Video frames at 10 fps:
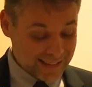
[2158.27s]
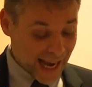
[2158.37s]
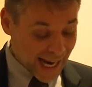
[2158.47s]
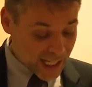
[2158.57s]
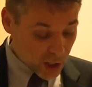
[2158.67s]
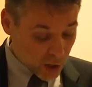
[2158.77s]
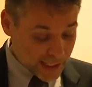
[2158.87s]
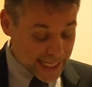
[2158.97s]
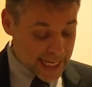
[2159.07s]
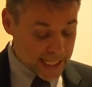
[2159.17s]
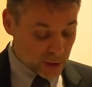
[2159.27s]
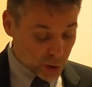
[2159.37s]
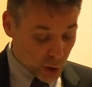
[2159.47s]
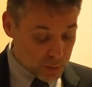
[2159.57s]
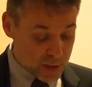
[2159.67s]
dialogue in
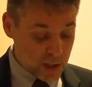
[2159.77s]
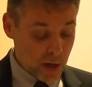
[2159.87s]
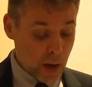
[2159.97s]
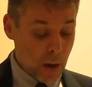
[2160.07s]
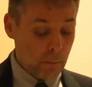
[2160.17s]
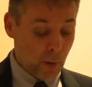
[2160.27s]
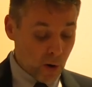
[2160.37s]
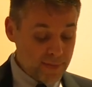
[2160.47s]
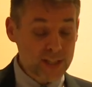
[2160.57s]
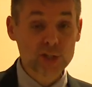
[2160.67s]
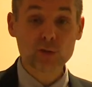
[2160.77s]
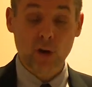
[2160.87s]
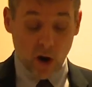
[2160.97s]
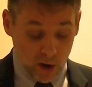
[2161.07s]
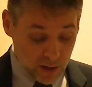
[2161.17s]
terms both
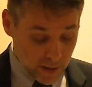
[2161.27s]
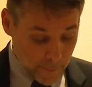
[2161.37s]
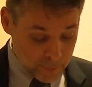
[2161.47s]
strong